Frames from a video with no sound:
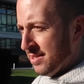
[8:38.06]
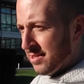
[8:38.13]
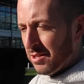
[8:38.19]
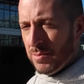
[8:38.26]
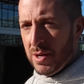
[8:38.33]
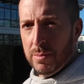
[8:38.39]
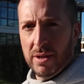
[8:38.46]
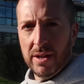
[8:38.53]

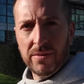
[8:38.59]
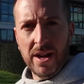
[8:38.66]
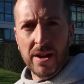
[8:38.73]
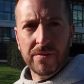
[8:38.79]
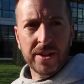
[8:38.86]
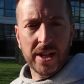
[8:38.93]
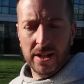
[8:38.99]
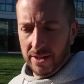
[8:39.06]
So maybe they've
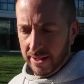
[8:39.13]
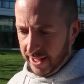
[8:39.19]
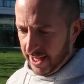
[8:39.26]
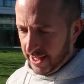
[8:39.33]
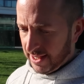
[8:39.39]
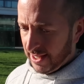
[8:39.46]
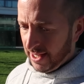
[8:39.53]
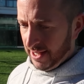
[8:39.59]
left it like
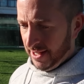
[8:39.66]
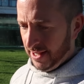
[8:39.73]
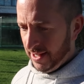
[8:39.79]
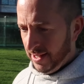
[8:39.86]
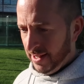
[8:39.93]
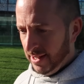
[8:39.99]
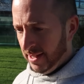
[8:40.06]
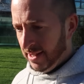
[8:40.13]
that
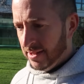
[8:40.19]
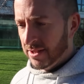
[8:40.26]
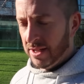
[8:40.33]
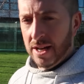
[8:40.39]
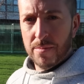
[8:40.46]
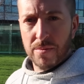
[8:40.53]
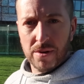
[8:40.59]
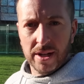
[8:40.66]

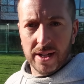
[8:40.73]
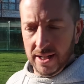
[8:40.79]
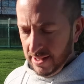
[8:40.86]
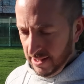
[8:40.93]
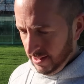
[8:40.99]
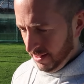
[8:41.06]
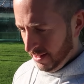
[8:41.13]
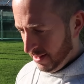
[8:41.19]
deliberately,
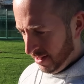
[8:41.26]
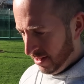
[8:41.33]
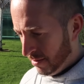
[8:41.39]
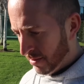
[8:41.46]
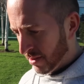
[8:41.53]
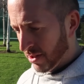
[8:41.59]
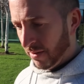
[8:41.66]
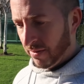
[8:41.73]

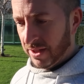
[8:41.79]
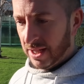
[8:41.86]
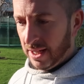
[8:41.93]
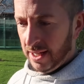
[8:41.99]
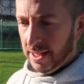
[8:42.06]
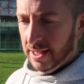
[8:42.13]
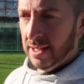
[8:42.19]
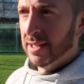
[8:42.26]
because
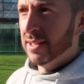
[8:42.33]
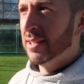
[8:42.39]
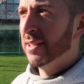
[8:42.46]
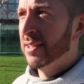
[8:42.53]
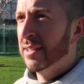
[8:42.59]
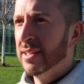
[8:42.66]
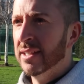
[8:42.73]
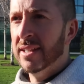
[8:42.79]
obviously
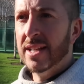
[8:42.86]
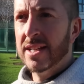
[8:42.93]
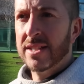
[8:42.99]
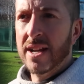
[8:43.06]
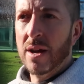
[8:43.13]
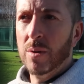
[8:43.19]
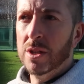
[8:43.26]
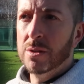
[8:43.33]

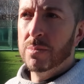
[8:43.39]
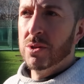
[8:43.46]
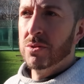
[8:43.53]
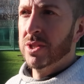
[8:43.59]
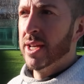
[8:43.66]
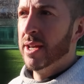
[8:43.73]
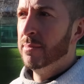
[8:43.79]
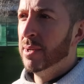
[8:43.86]
it's now in the
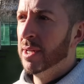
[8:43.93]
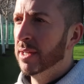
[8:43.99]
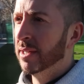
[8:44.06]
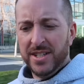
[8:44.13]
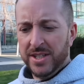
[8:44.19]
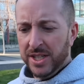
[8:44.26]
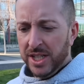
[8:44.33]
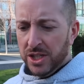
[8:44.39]
museum.
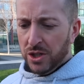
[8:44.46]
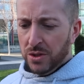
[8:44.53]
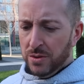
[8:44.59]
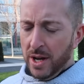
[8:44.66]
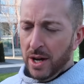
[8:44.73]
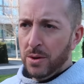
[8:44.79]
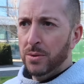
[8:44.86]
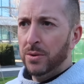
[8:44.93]
Did you
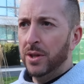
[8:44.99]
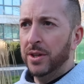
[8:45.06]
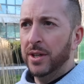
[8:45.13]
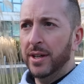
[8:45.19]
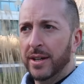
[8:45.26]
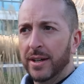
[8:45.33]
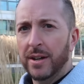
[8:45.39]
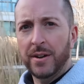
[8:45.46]
know that
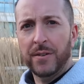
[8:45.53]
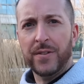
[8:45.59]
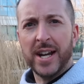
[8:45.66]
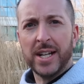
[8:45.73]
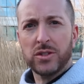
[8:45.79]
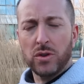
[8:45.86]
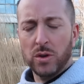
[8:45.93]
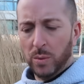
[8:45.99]
the
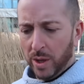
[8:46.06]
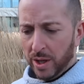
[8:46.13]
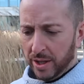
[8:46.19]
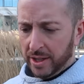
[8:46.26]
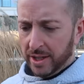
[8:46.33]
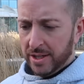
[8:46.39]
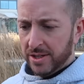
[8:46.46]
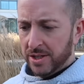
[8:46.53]
factory
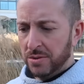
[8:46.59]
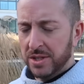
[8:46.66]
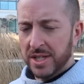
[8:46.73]
workers who